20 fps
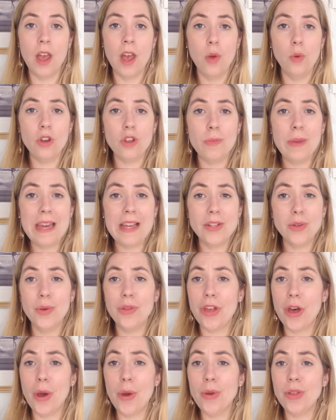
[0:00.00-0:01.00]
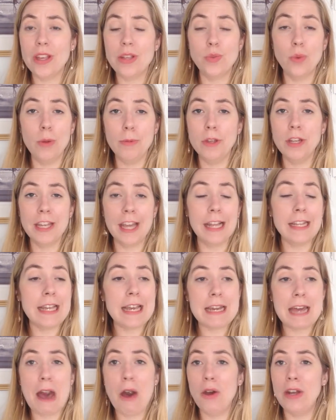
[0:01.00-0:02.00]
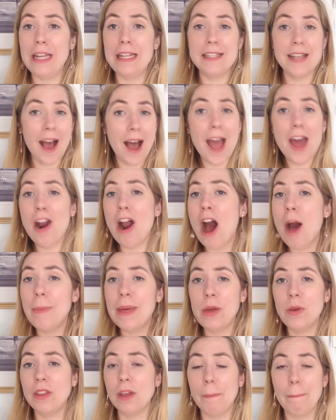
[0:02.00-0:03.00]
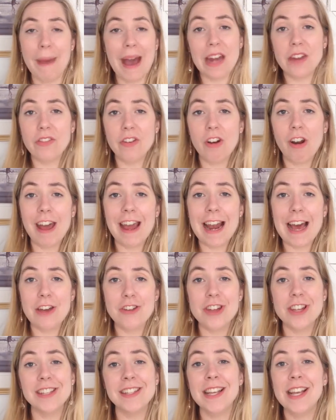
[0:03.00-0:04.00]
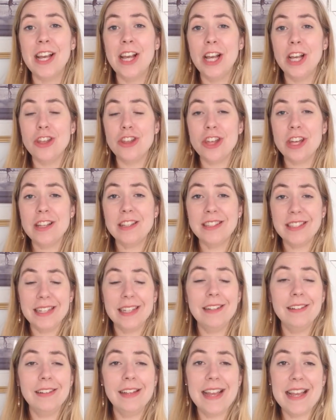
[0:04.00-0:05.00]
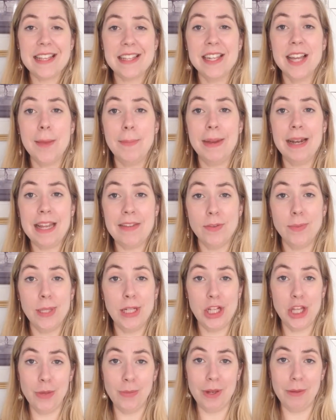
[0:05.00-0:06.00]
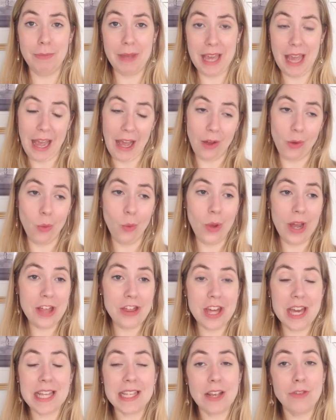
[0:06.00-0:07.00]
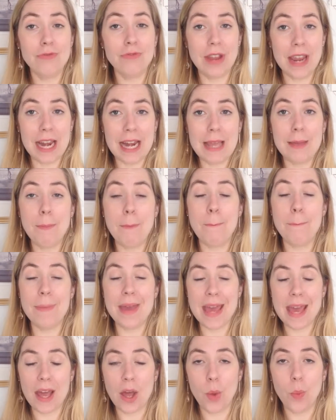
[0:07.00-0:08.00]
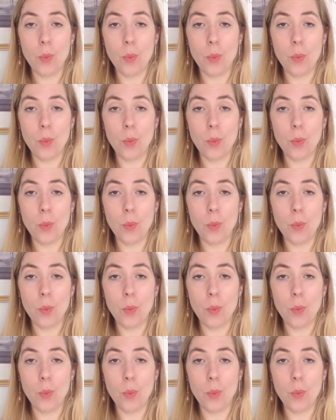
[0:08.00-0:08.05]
Which means although this woman can take out an entire army with a bat of her eyelashes, she still isn't a believable human being, which is a really big